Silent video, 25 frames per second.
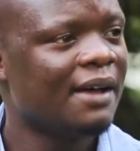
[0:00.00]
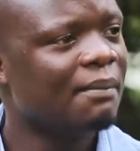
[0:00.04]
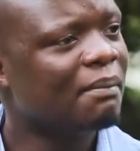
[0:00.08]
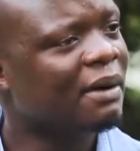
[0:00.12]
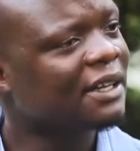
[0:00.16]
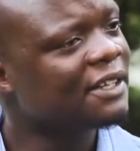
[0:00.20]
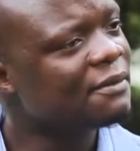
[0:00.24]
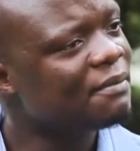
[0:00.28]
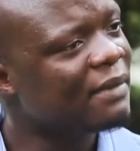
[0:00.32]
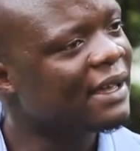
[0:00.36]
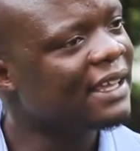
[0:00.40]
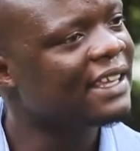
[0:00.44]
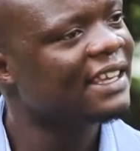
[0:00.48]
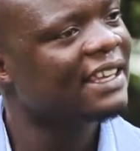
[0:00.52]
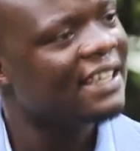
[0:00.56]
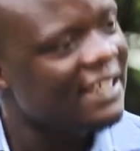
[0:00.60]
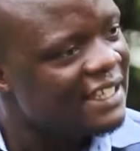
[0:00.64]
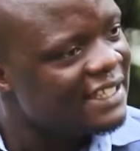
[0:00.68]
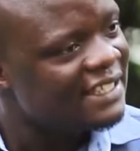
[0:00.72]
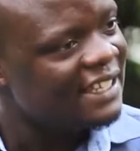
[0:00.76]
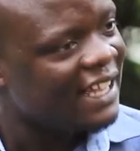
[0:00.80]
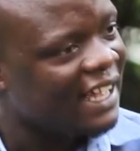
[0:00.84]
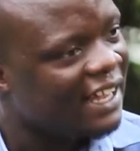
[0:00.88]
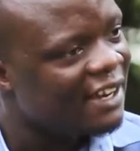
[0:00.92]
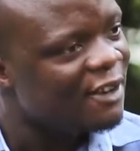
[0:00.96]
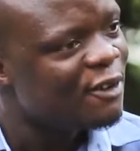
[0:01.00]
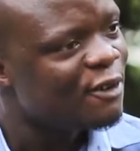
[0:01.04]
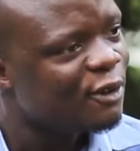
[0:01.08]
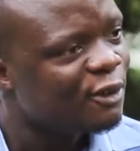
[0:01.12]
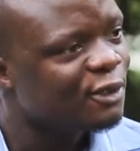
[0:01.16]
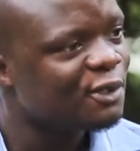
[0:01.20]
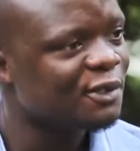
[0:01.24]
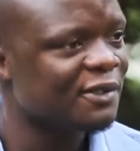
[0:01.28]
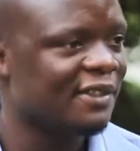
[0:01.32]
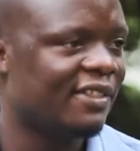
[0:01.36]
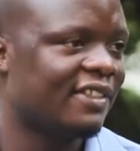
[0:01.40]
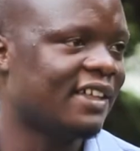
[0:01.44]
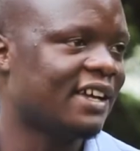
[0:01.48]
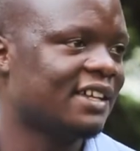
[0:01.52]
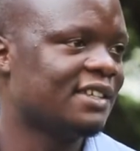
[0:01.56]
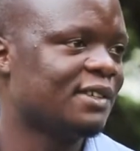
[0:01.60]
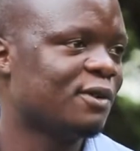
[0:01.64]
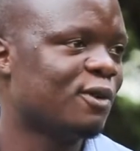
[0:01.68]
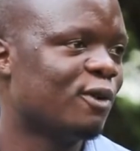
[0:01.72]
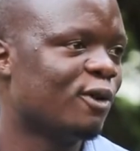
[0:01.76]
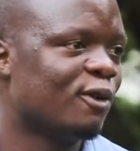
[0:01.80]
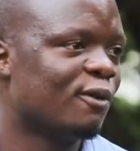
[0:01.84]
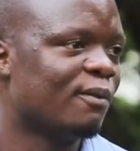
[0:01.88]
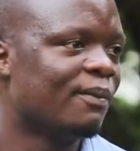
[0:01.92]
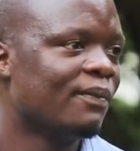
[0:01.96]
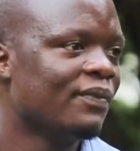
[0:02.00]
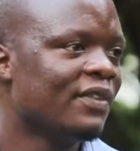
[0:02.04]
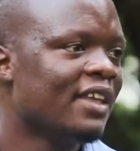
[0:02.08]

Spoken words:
but my kids are not in that home.